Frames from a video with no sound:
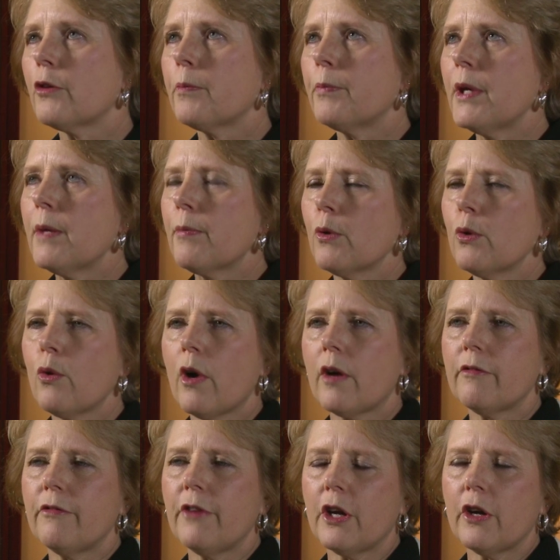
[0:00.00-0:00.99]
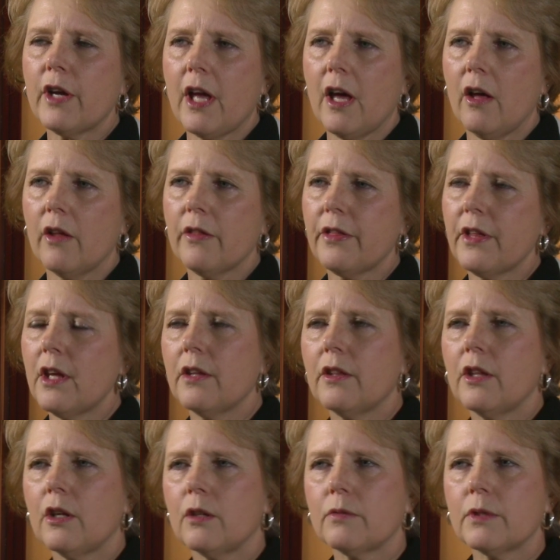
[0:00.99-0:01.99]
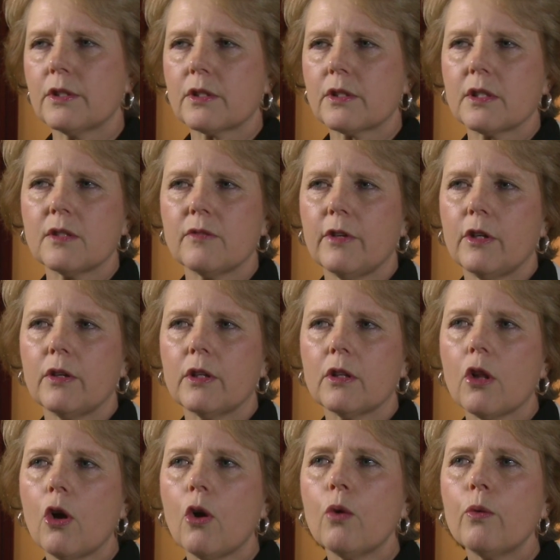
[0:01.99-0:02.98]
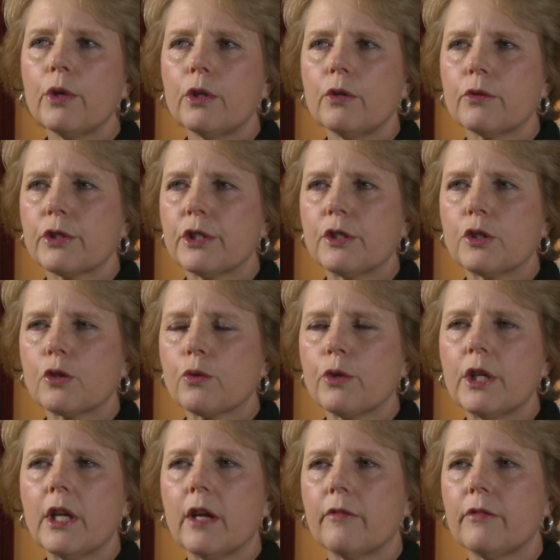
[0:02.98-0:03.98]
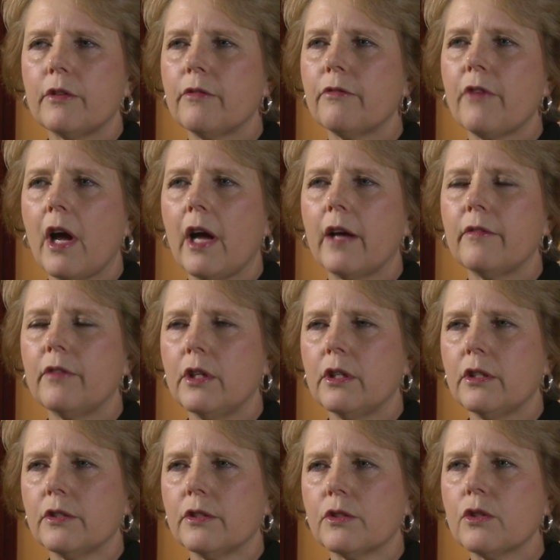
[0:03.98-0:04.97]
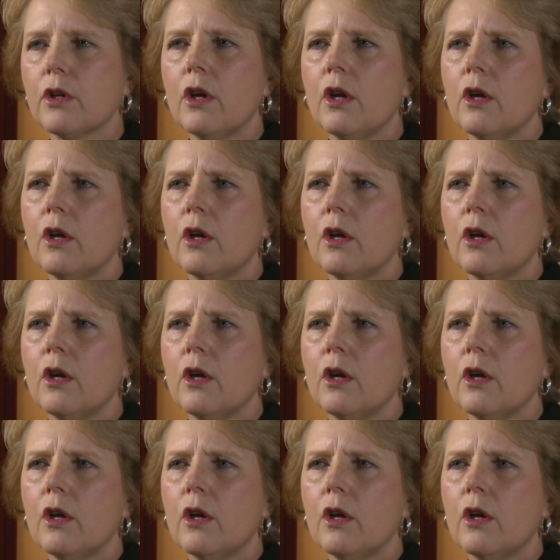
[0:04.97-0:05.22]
For people who are very healthy and their risk is very low, we usually screen every 5 years.